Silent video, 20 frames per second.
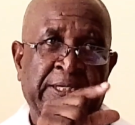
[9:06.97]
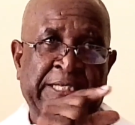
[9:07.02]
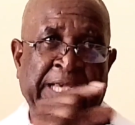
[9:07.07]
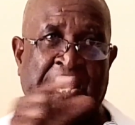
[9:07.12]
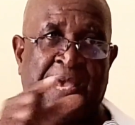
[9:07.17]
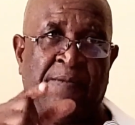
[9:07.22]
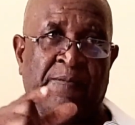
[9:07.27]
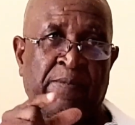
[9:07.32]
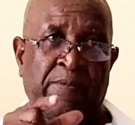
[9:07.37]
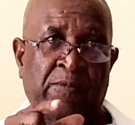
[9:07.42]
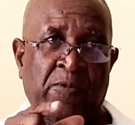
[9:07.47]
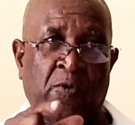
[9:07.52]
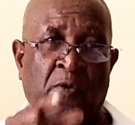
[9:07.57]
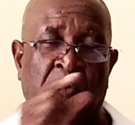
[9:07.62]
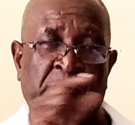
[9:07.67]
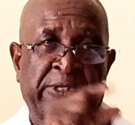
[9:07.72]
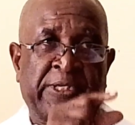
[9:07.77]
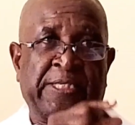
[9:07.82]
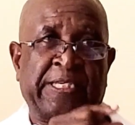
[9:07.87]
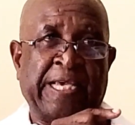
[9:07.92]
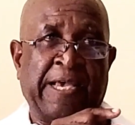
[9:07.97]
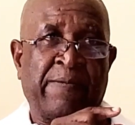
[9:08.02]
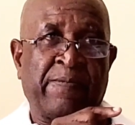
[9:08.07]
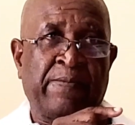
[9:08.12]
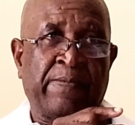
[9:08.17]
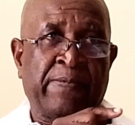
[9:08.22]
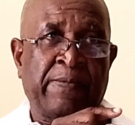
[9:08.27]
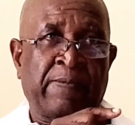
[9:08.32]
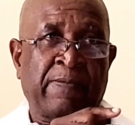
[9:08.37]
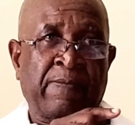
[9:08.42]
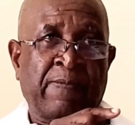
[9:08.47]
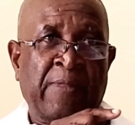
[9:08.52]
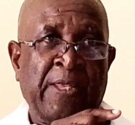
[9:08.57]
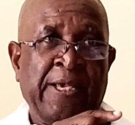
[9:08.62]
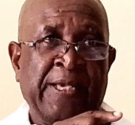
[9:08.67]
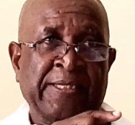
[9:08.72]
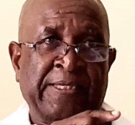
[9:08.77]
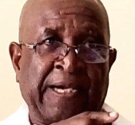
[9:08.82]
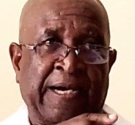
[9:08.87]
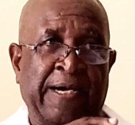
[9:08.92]
time all the time.
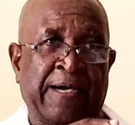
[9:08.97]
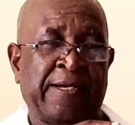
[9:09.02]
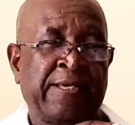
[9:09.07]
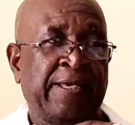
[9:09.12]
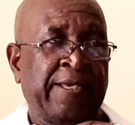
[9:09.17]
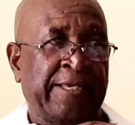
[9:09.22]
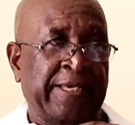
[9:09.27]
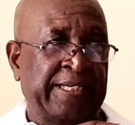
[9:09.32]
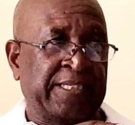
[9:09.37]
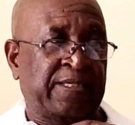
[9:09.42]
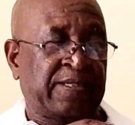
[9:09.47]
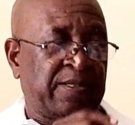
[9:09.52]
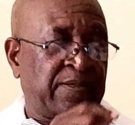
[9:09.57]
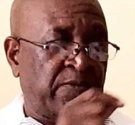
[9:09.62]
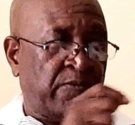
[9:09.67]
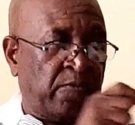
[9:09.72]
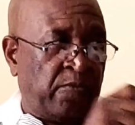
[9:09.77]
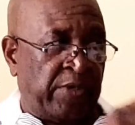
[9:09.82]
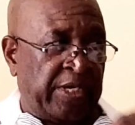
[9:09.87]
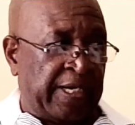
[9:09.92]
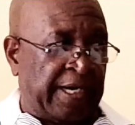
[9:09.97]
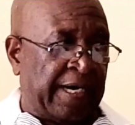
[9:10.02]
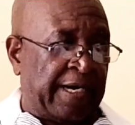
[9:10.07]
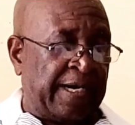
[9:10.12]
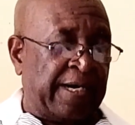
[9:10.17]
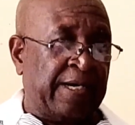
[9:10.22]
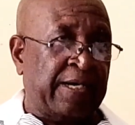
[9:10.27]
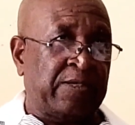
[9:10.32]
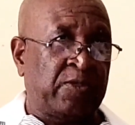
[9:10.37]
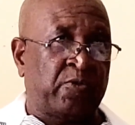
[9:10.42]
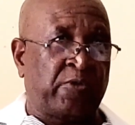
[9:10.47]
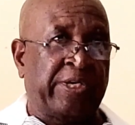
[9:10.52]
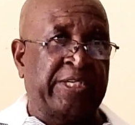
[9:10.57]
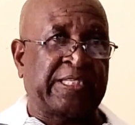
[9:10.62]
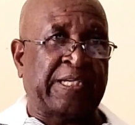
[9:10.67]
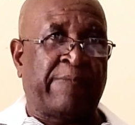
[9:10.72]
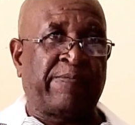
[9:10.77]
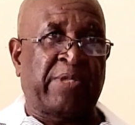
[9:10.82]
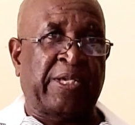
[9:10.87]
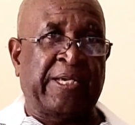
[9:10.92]
Saka, yes, we are
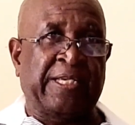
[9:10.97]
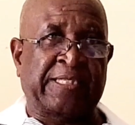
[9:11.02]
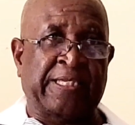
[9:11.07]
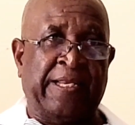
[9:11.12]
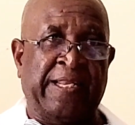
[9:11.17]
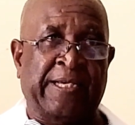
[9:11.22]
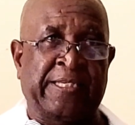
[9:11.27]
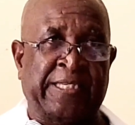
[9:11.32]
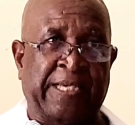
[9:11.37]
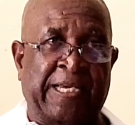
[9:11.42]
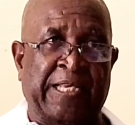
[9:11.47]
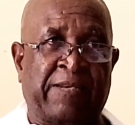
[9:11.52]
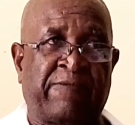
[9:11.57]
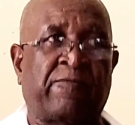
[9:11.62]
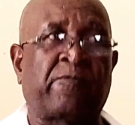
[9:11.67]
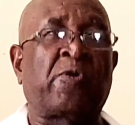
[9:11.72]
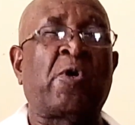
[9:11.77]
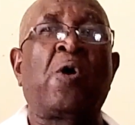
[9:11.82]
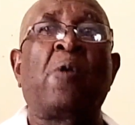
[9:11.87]
doing something as an executive.